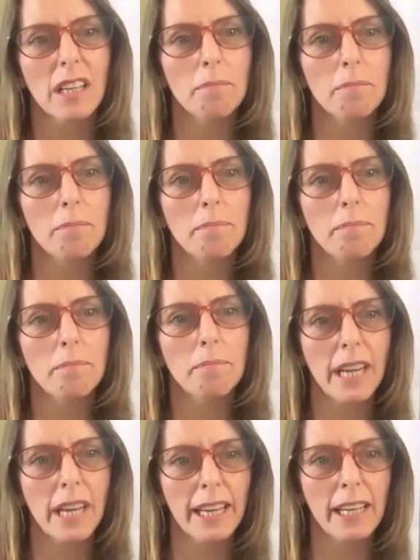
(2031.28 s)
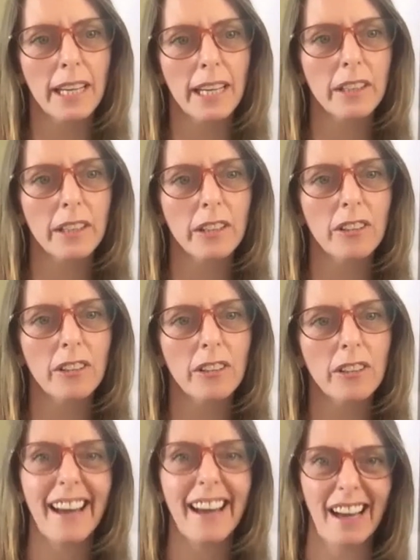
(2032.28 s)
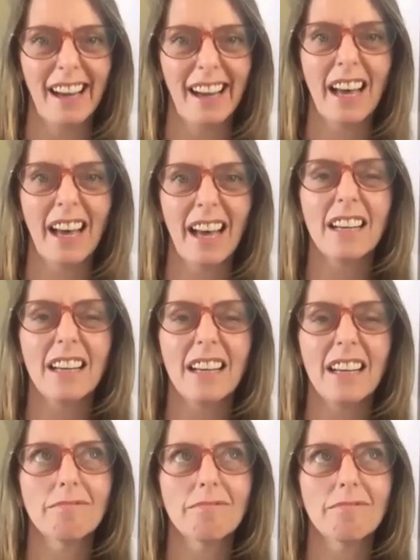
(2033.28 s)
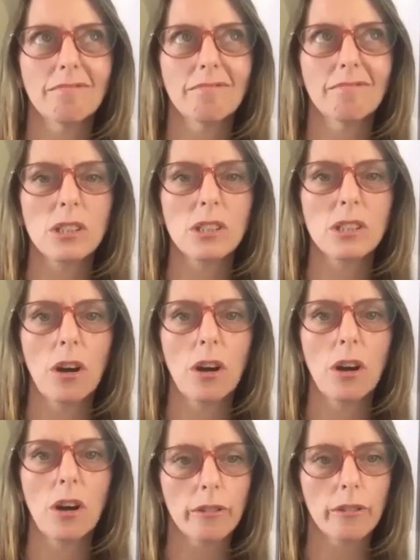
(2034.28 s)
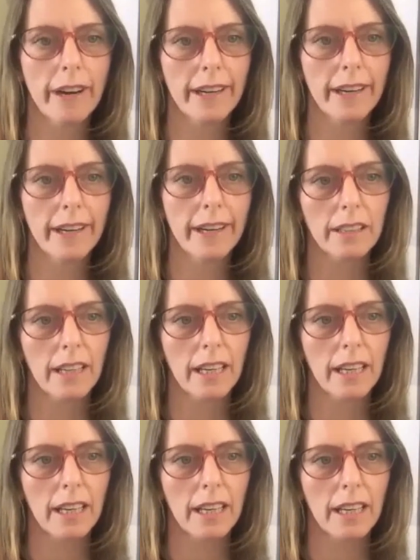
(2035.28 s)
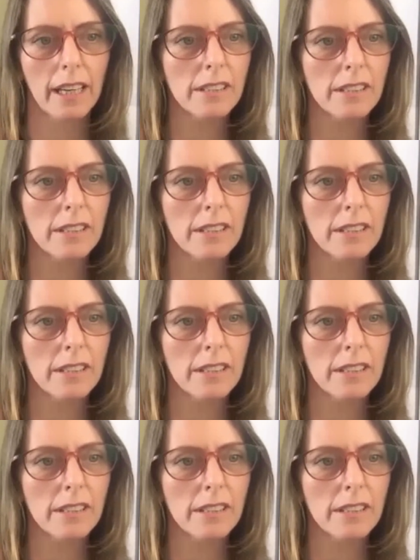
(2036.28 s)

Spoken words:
a takeaway that you're like, yeah, that was gold, or anything like that, Chris?